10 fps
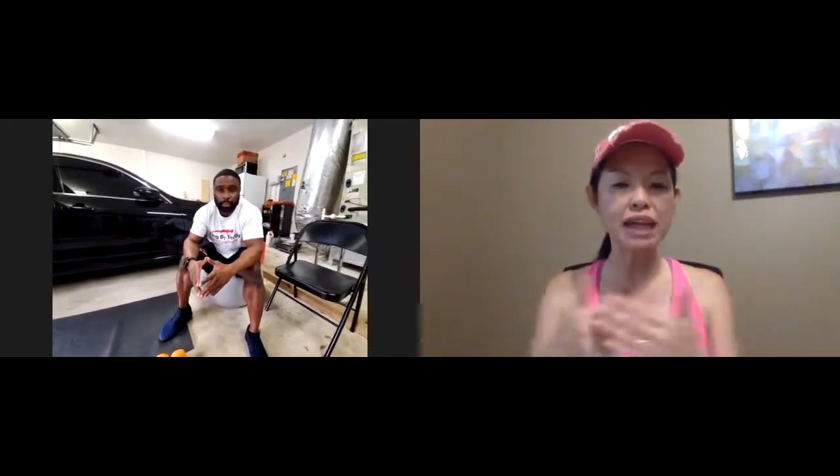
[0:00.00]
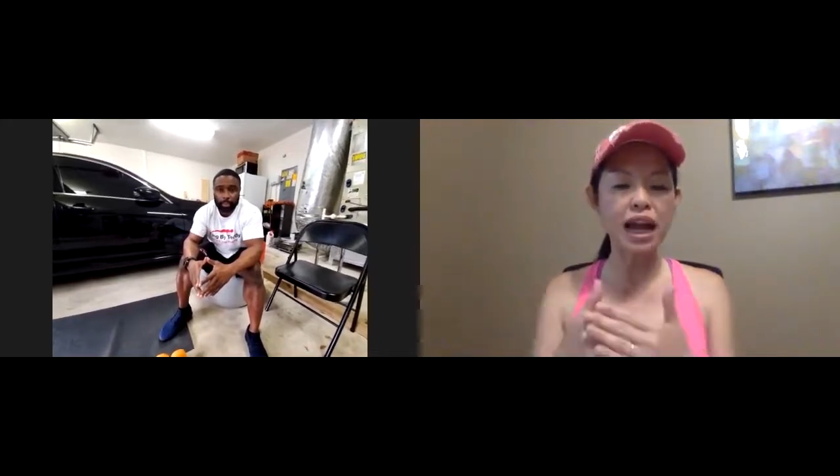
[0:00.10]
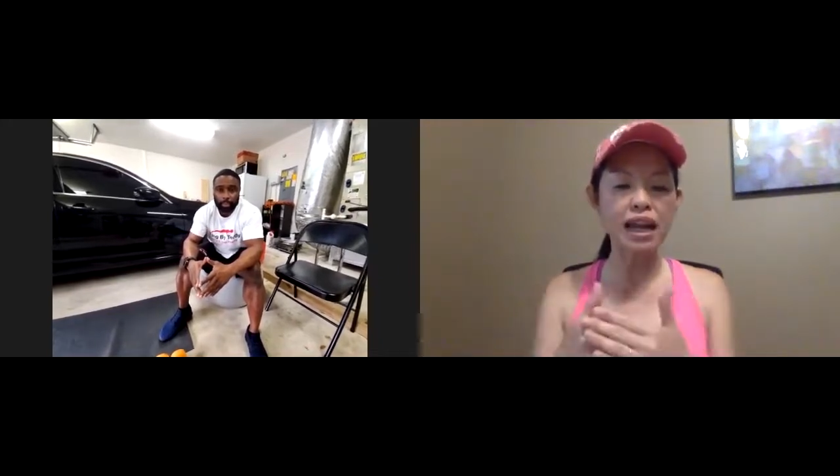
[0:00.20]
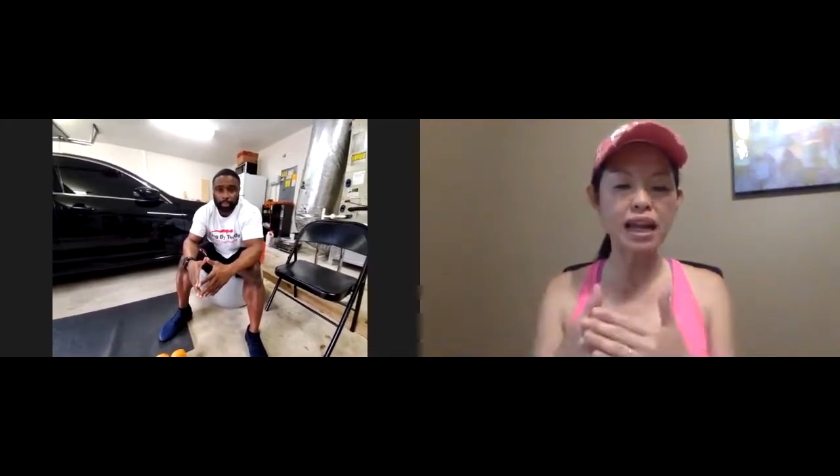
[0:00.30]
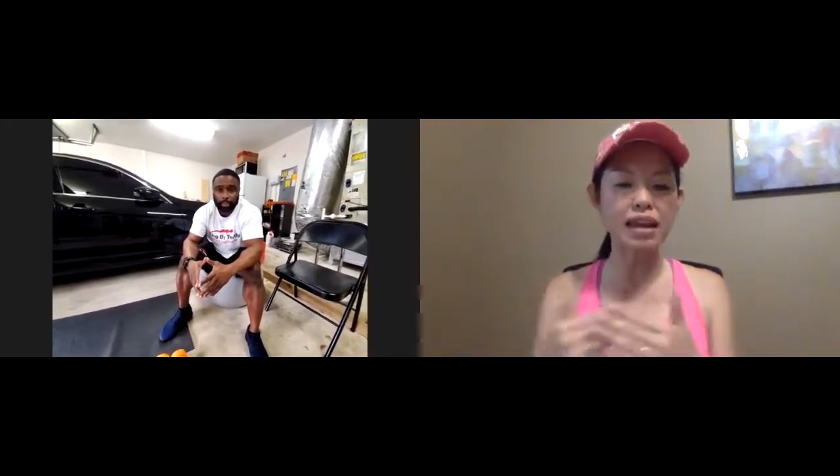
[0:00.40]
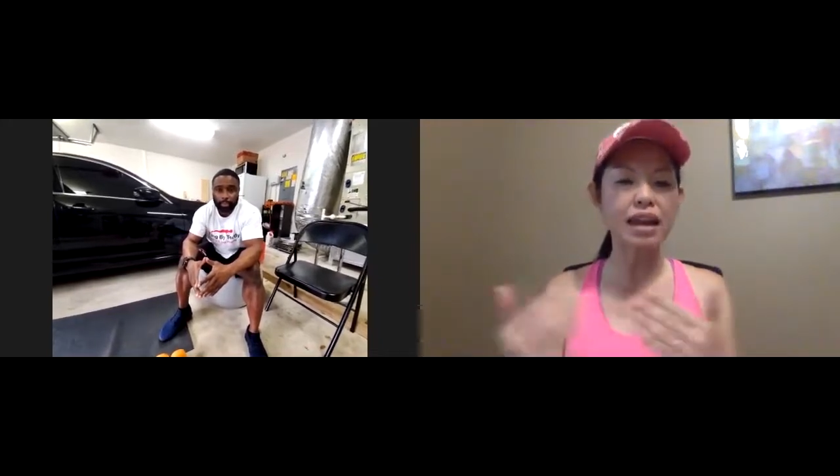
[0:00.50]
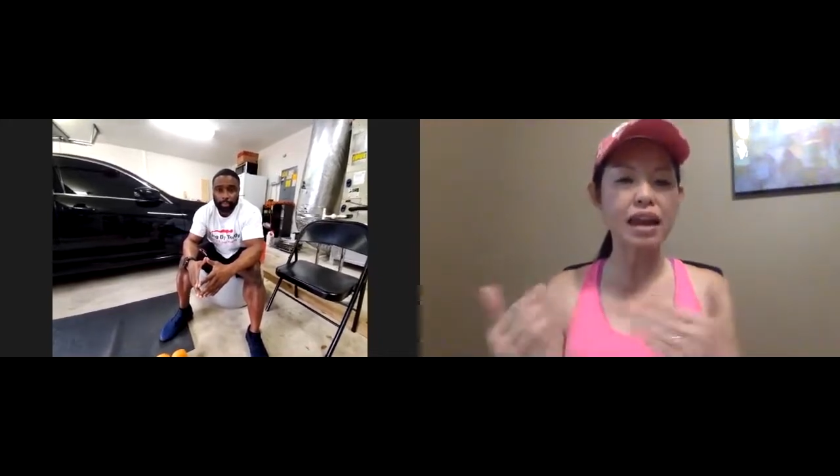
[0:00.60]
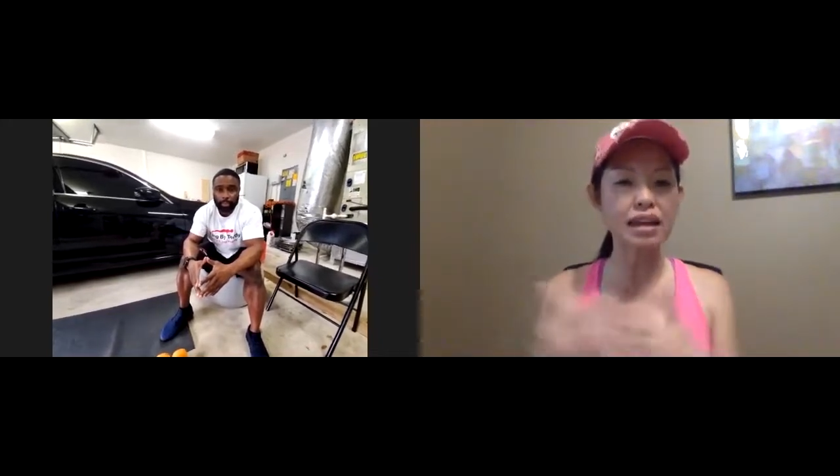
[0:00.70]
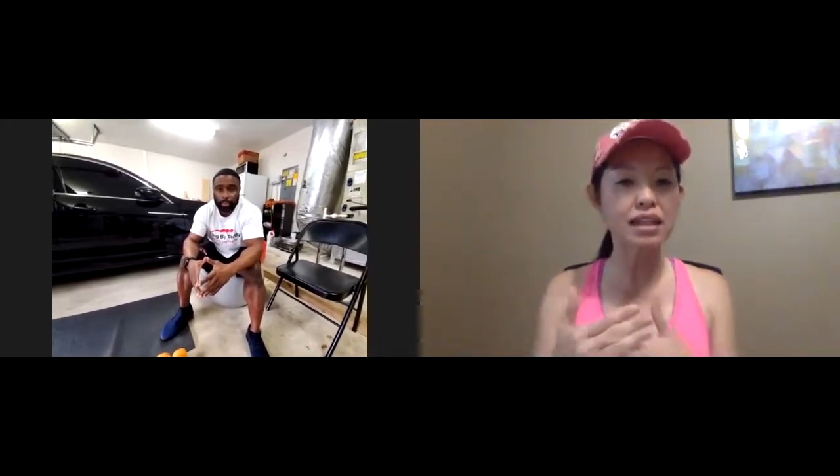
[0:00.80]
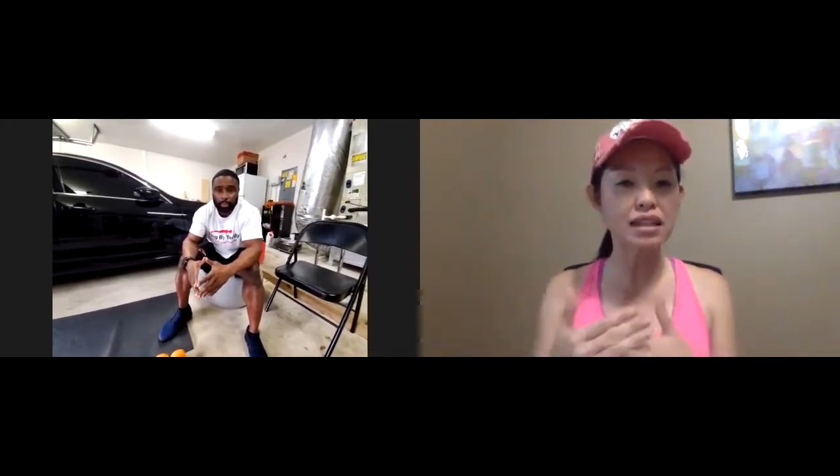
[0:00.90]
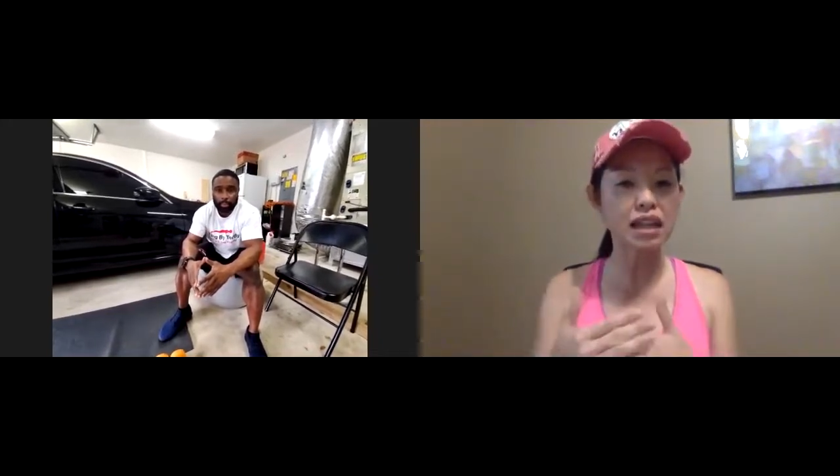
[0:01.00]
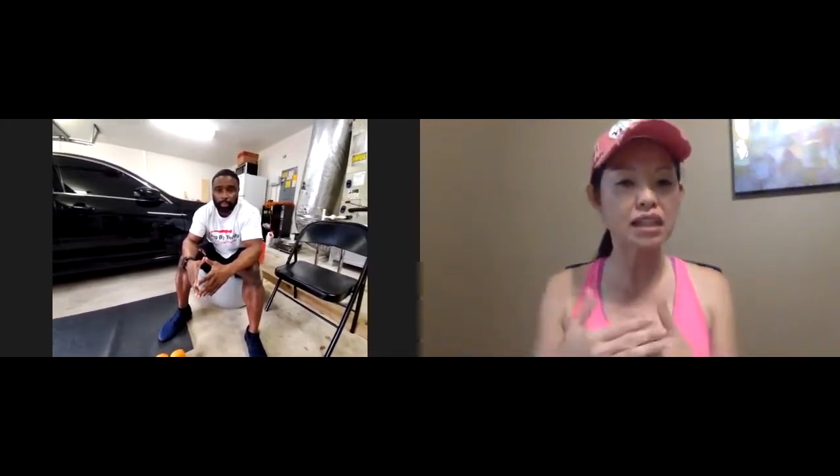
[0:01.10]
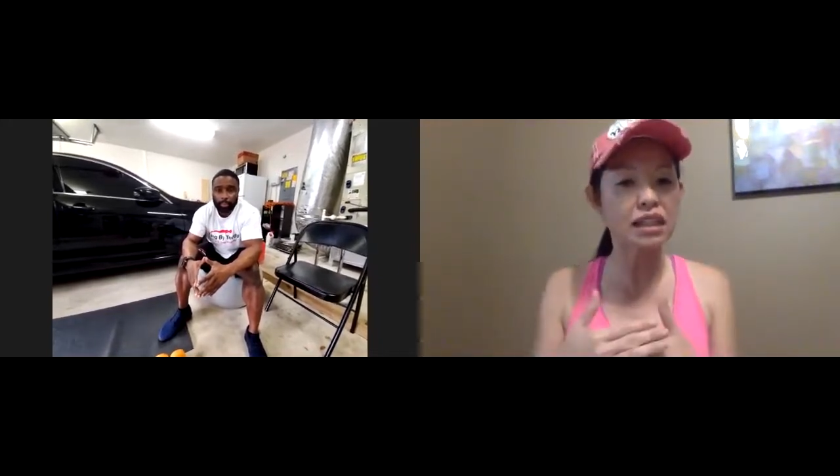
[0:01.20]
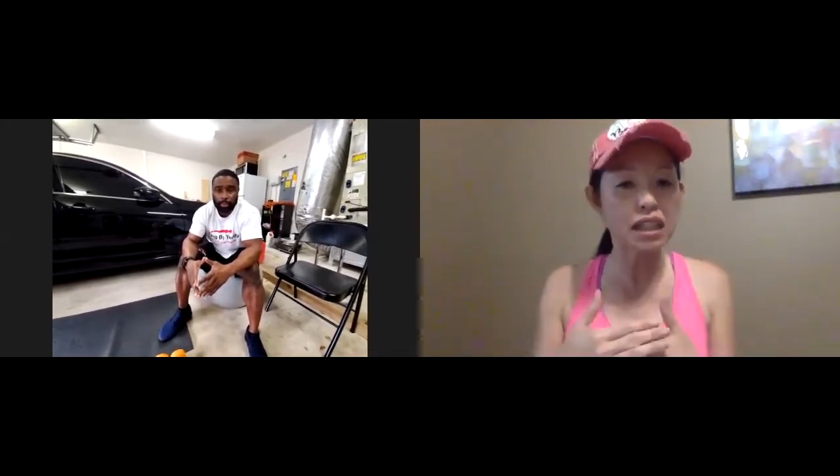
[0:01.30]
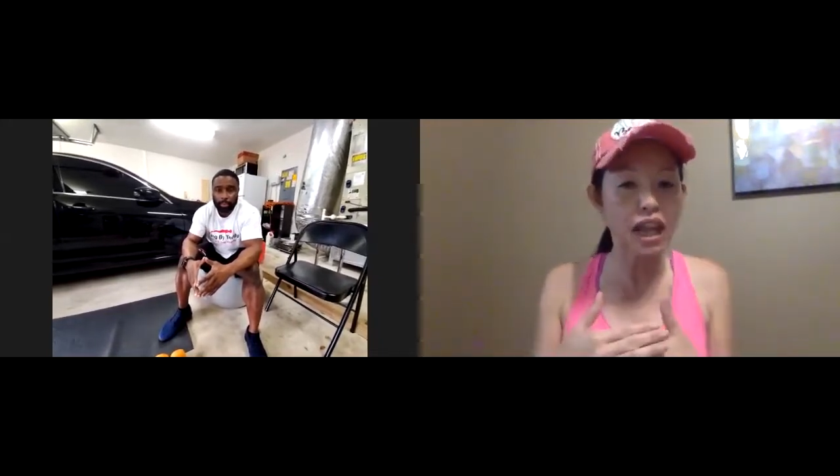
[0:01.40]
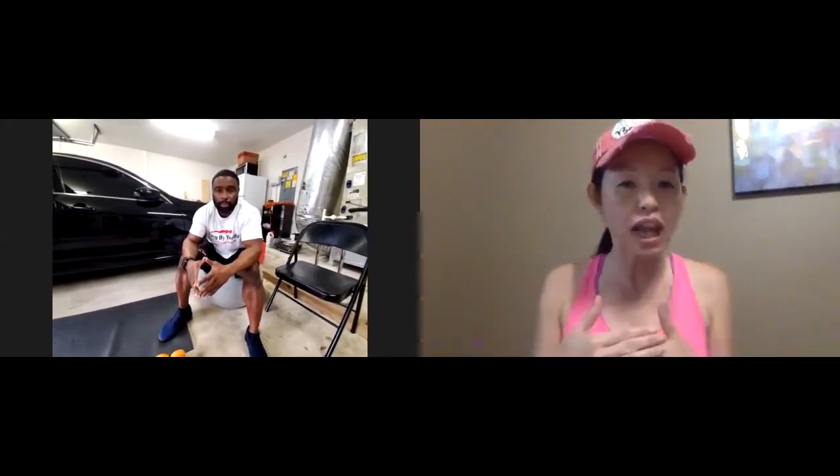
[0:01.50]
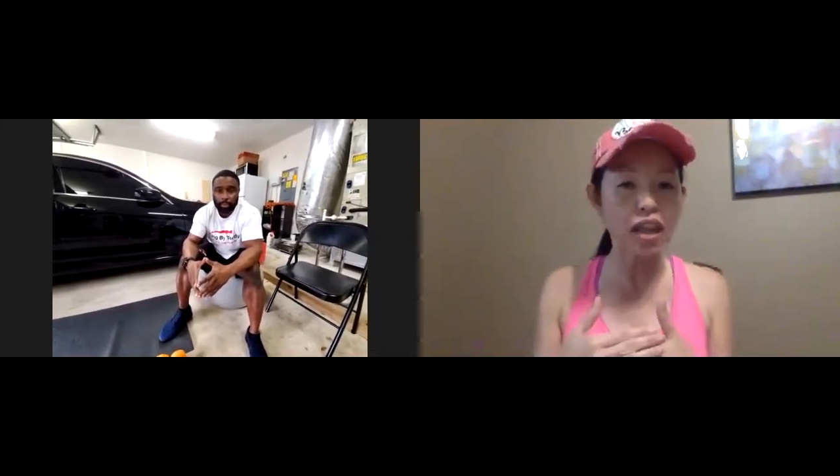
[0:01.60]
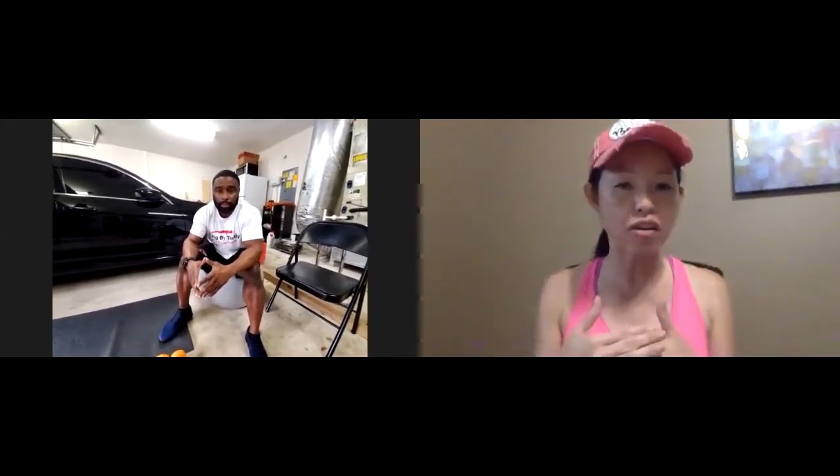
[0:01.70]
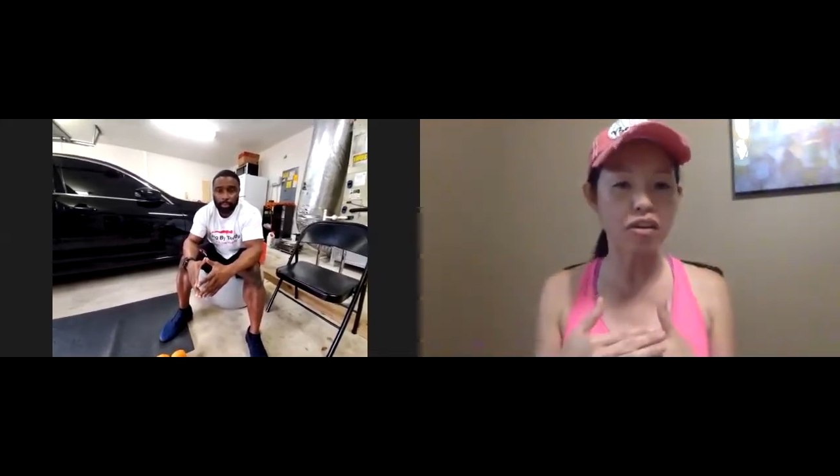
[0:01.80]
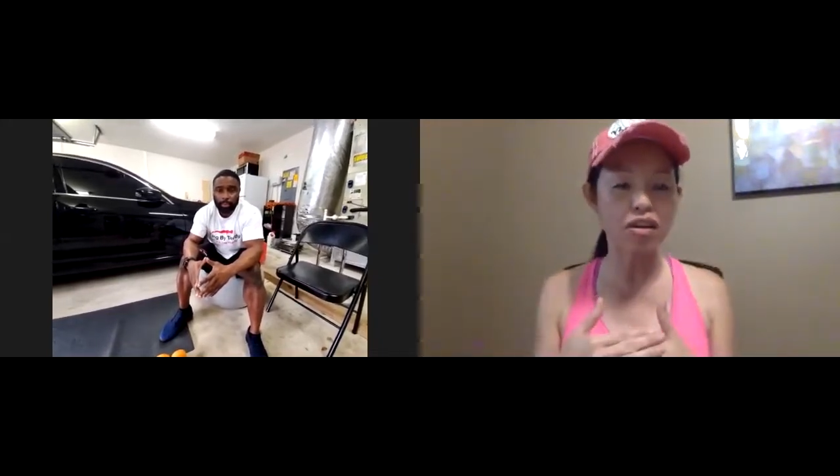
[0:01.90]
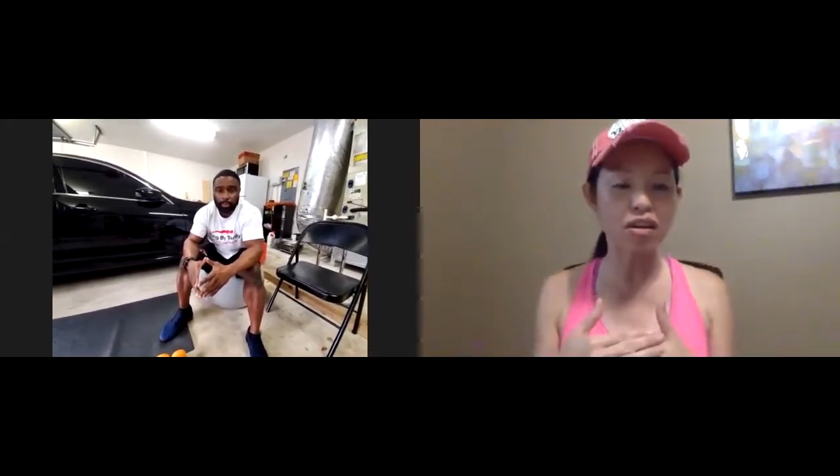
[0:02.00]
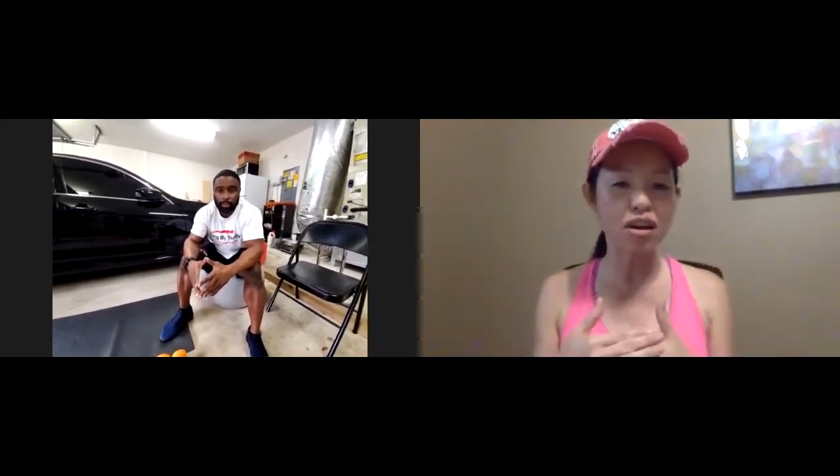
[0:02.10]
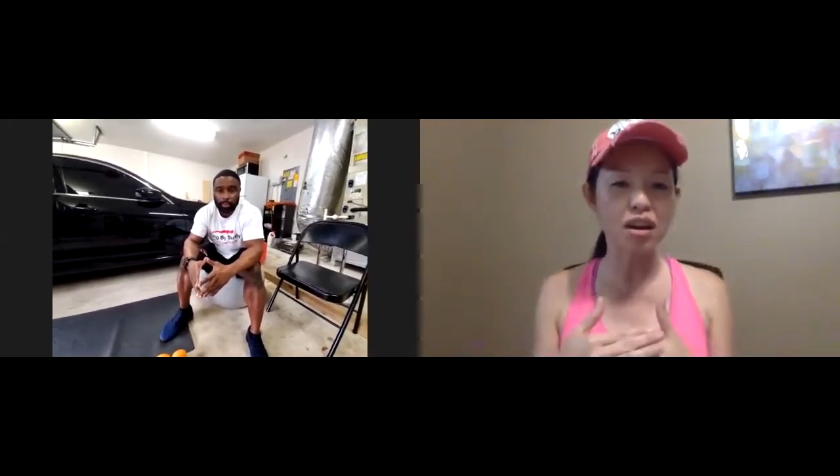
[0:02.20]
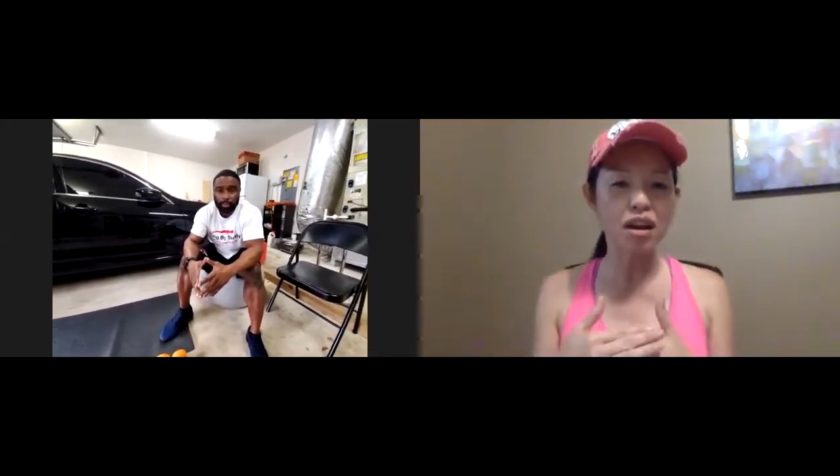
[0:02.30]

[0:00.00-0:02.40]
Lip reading: diet and exercise together